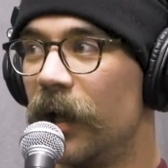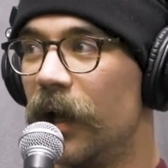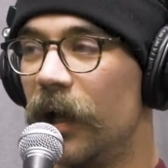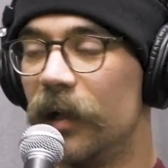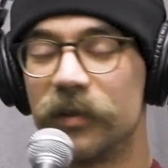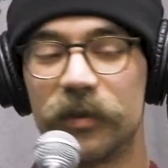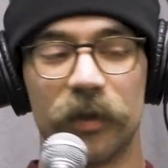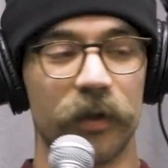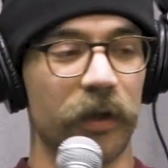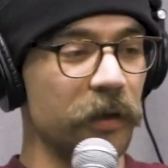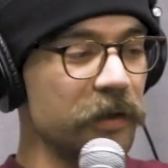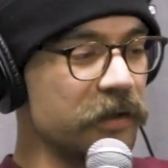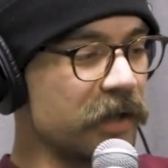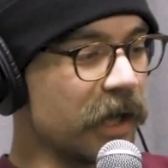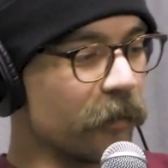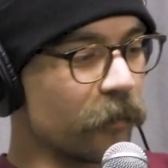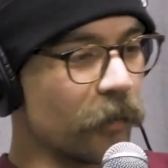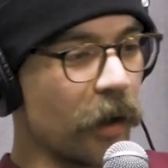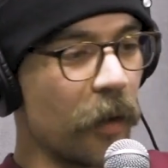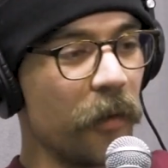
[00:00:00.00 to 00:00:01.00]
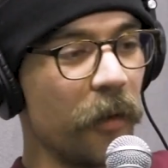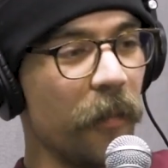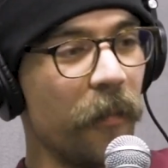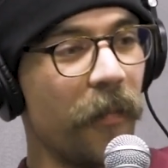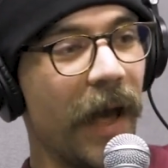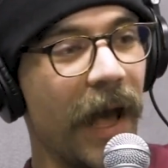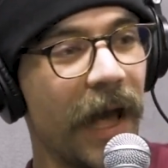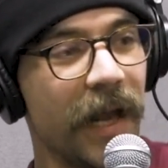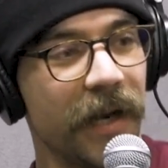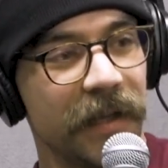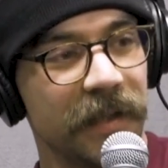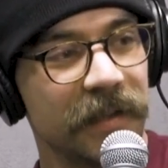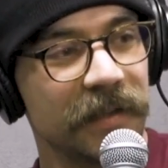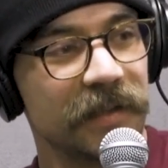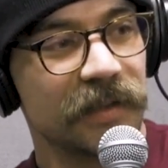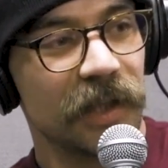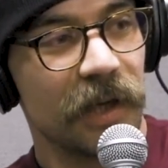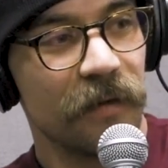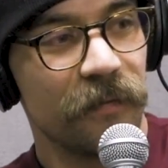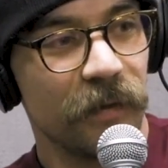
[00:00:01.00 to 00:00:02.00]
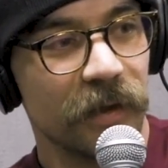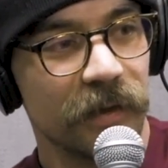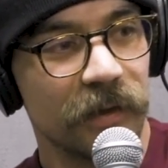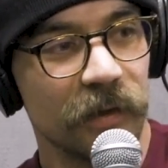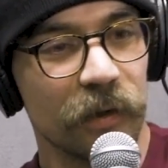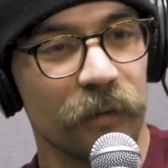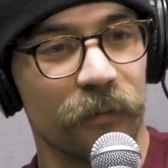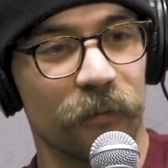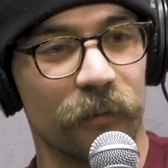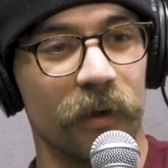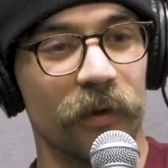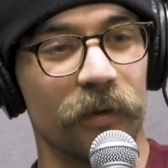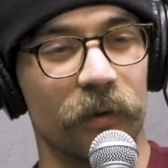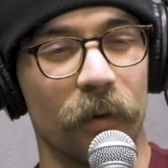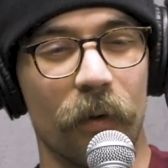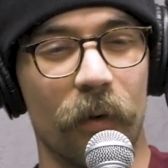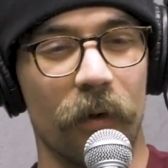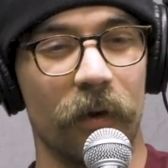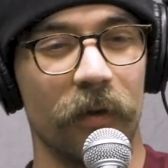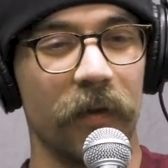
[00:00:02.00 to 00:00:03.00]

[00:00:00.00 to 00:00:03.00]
And so there's like rubber matting and stuff like near the front door.